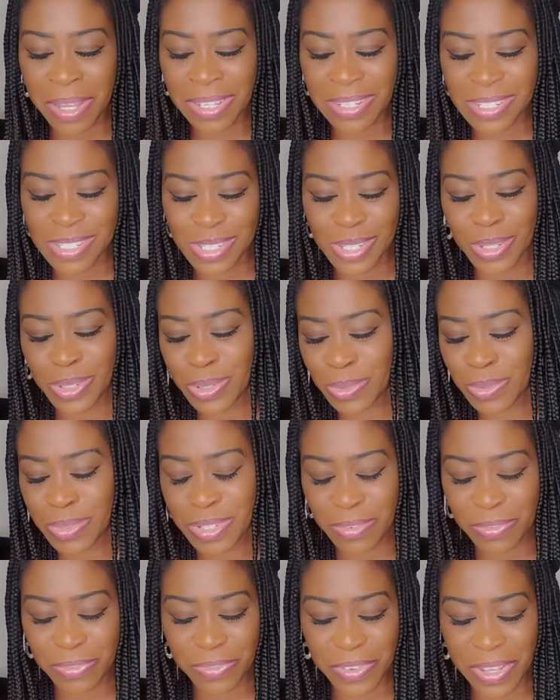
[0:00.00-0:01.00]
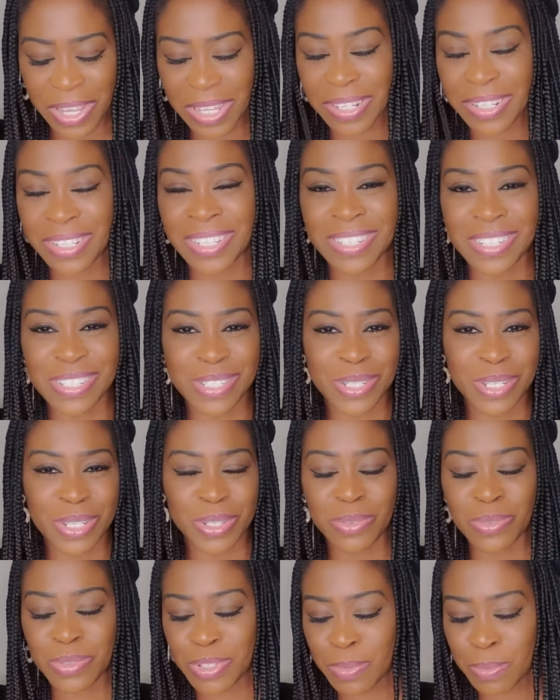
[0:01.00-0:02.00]
Continue to fight.
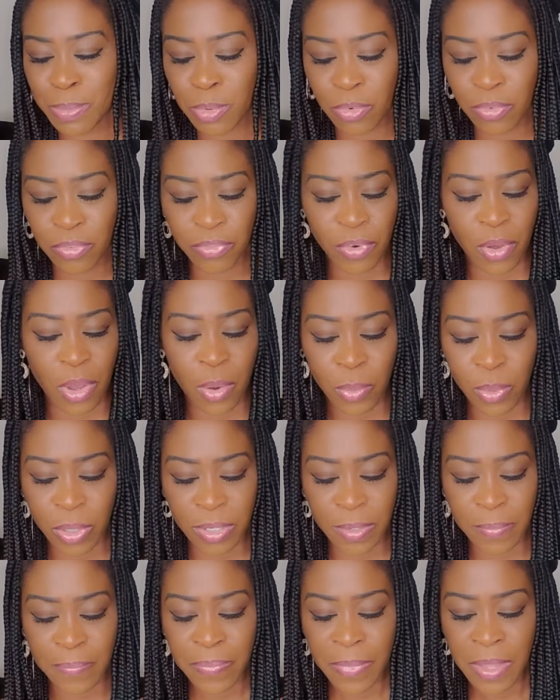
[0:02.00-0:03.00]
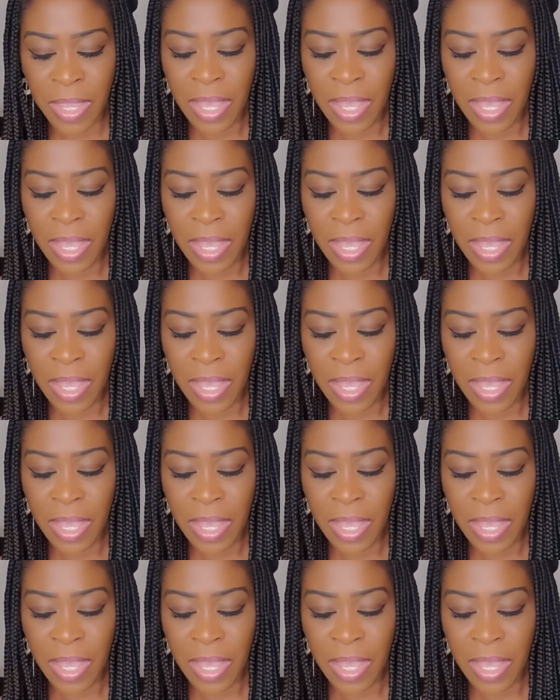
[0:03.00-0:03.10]
Continue to move forward.